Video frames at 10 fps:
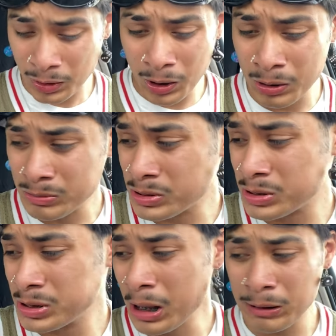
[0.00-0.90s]
Oh,
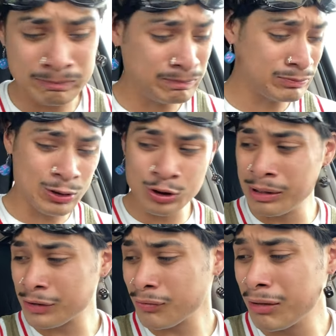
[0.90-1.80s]
shit. Too
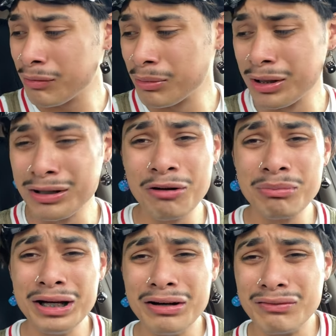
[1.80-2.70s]
much flavor, bro. No,
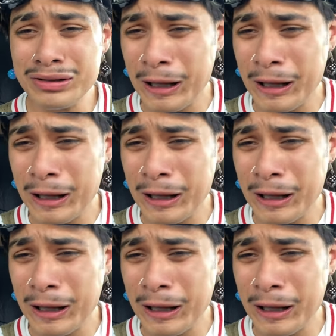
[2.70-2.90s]
Bev.